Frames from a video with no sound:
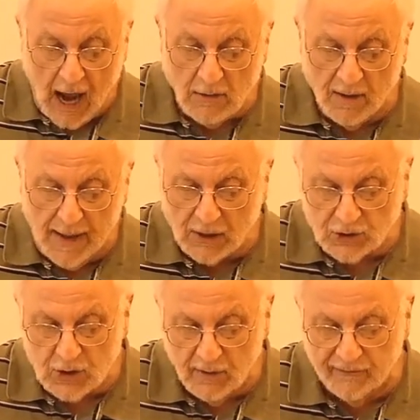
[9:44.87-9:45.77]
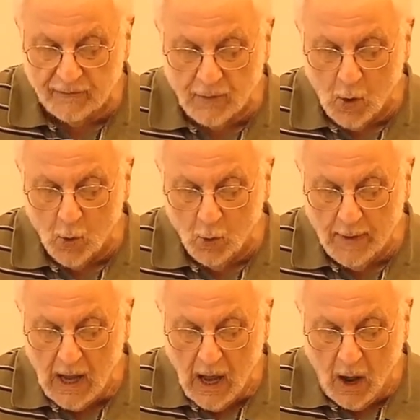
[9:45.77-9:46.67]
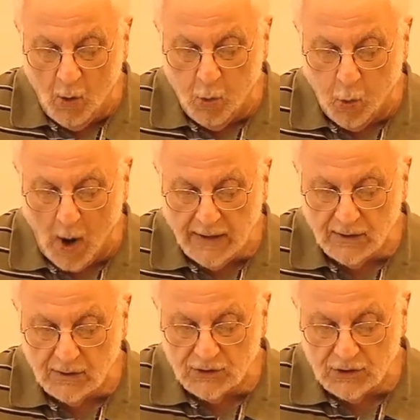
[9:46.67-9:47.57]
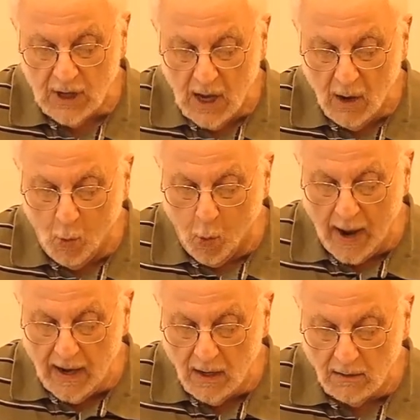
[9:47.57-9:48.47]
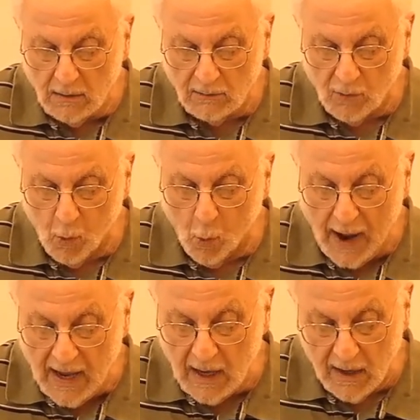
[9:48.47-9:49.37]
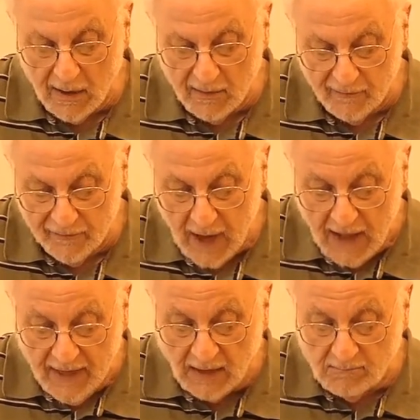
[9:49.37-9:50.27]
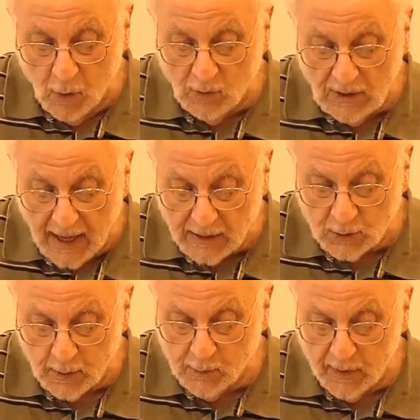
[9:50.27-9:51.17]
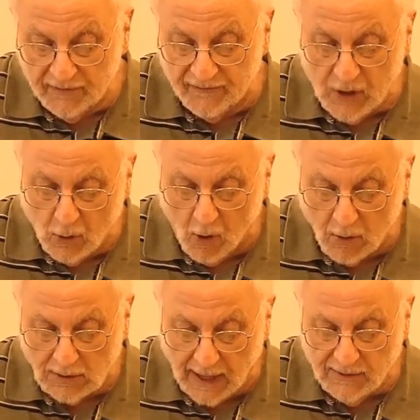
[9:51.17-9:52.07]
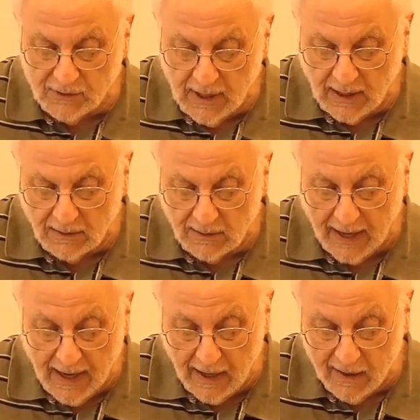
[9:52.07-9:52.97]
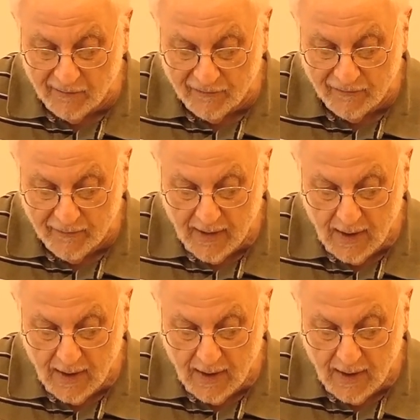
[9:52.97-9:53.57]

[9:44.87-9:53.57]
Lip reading: arabesque of robe a white whale wave, that moonlight would with furor lightning lave.